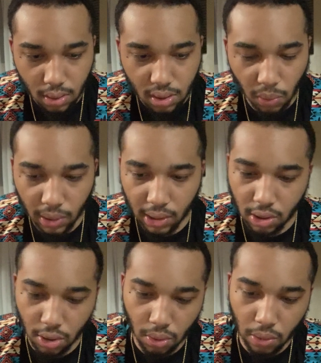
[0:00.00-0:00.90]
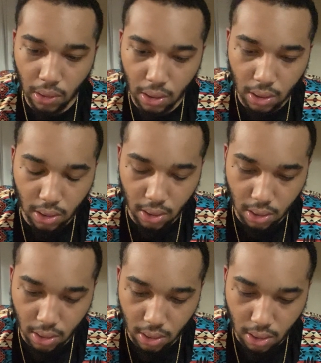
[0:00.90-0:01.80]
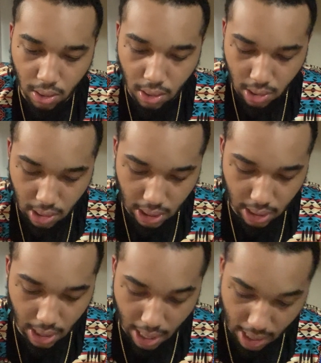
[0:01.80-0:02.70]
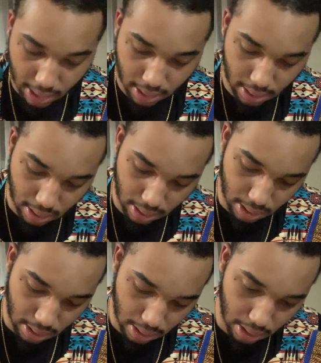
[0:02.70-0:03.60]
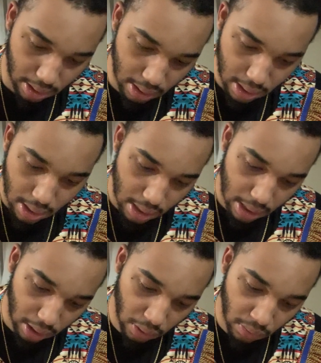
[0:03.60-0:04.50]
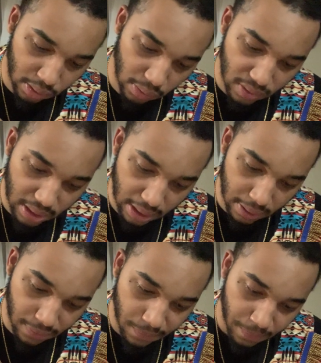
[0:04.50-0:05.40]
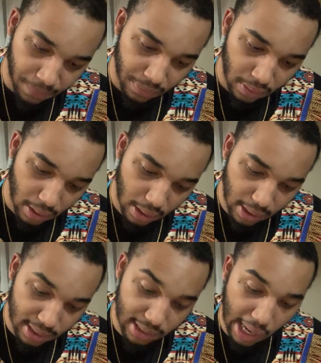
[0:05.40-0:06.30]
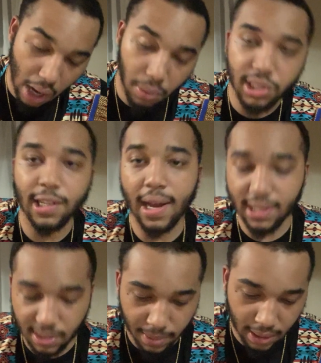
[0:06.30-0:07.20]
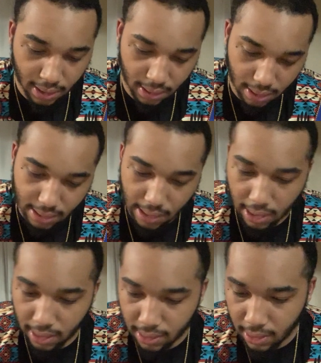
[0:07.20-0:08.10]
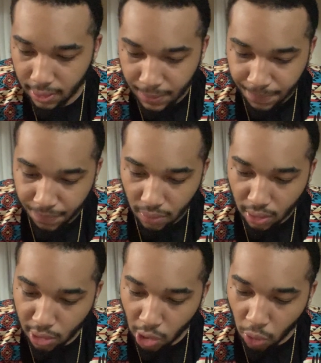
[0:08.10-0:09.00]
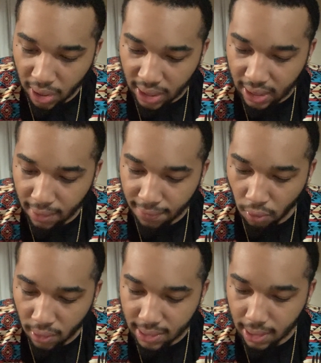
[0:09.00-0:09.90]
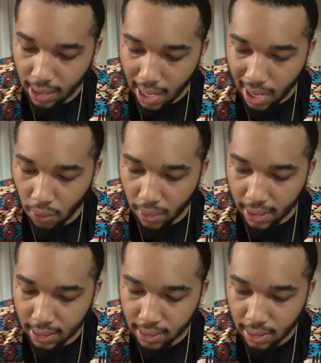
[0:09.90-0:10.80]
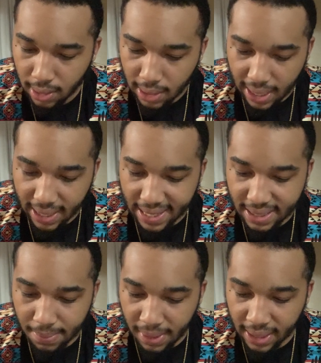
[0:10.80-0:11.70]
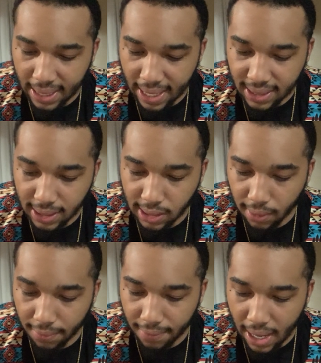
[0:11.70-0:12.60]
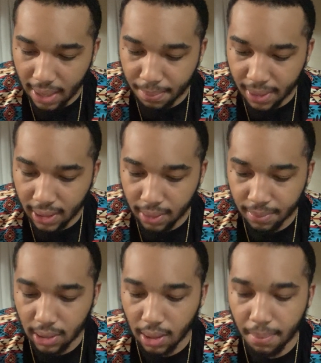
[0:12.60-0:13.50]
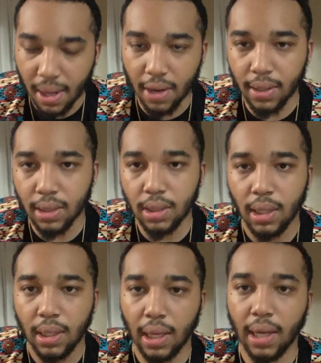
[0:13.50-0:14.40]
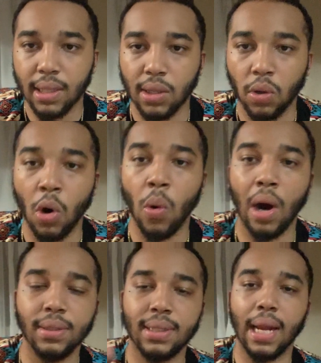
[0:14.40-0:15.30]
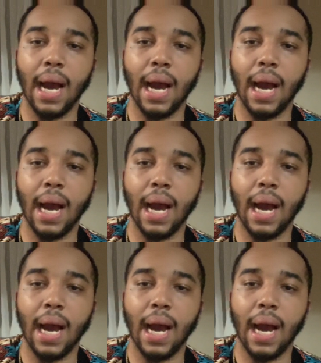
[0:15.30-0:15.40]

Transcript: 22 and 9, going to 10. That's Yahweh Shai speaking. He says, "Go ye therefore into the highways, and as many as ye shall find, bid them to the marriage." Yeah, so go out to the